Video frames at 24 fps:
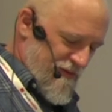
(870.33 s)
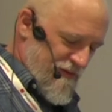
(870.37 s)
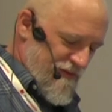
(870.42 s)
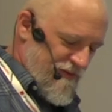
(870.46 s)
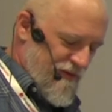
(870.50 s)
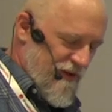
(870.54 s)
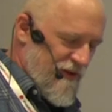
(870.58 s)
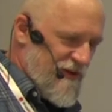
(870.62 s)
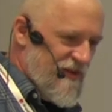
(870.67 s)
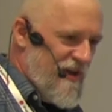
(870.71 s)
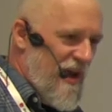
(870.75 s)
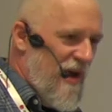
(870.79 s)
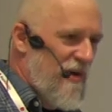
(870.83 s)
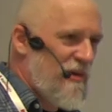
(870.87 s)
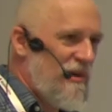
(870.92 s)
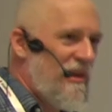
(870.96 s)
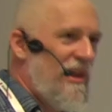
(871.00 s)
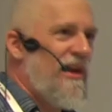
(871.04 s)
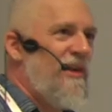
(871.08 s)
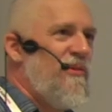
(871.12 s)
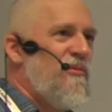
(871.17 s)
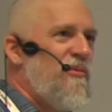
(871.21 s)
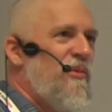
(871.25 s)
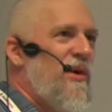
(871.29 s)
first
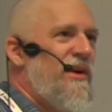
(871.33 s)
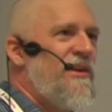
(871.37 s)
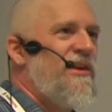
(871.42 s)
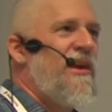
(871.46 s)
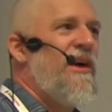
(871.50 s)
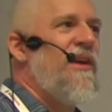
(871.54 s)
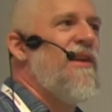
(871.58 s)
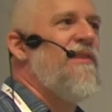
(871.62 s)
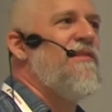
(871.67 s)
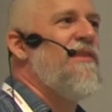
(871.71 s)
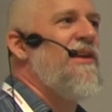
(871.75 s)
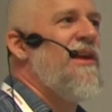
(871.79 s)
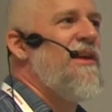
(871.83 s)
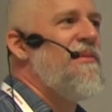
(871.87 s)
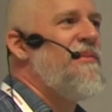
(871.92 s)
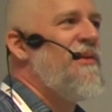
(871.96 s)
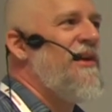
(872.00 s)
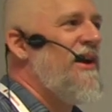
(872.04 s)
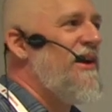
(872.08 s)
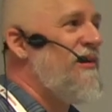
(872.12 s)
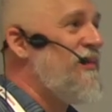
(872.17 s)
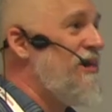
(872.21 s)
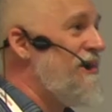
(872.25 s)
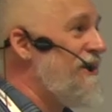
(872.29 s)
outline what kind of an API